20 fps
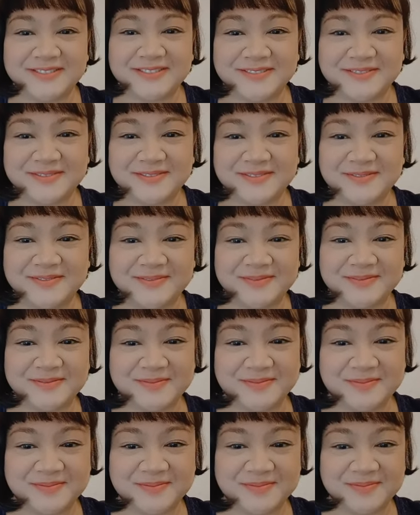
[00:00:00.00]

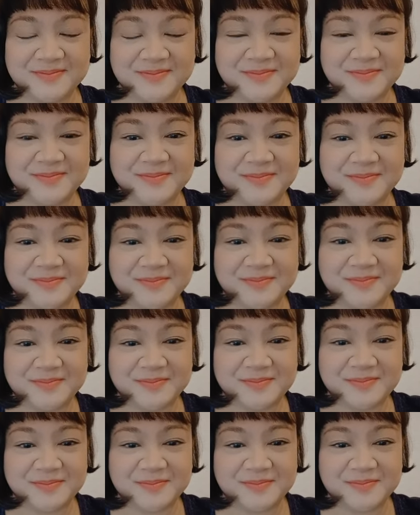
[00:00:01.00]

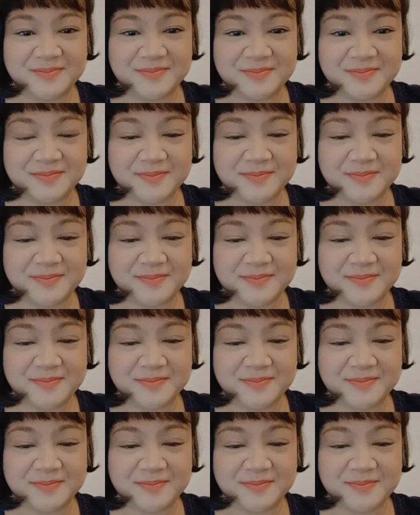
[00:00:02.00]
Nobody speaks.